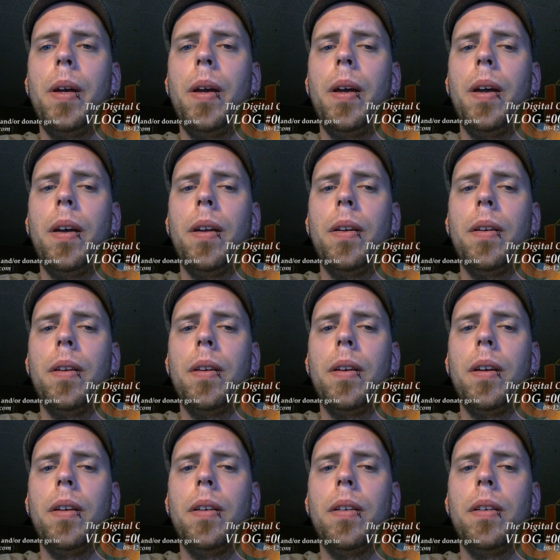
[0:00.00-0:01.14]
and
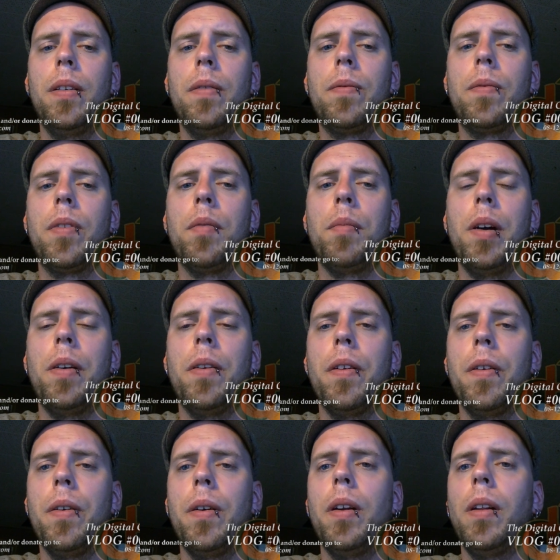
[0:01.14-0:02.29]
from under the
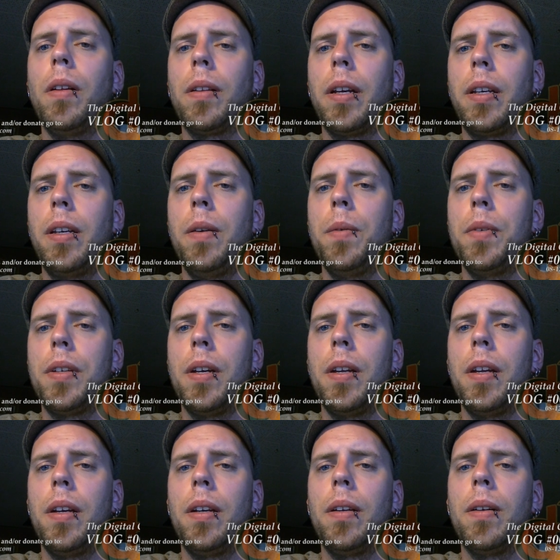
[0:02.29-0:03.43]
hood it looked like he was
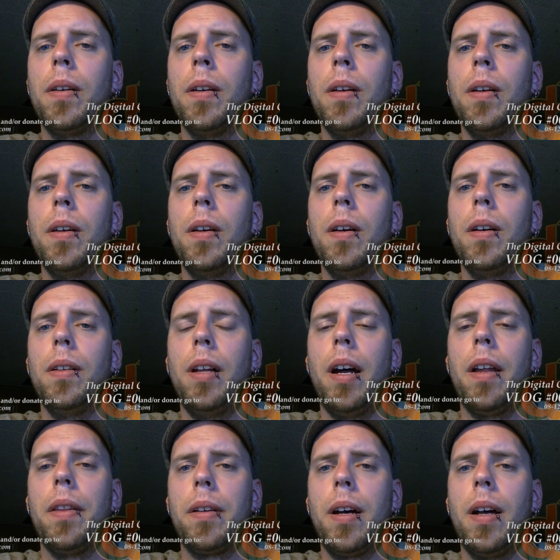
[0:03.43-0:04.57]
getting a lot
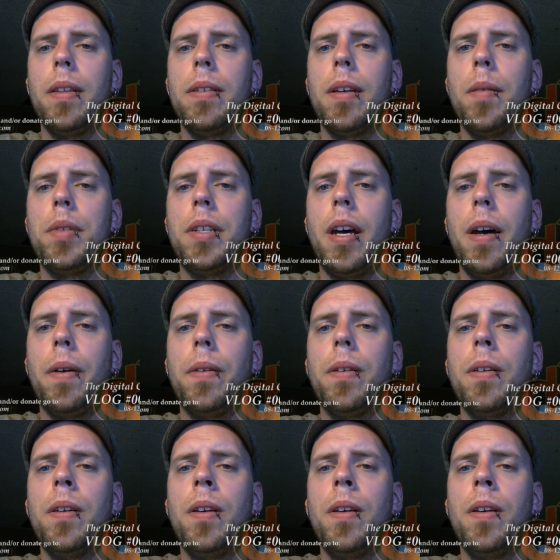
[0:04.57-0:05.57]
of the concepts down,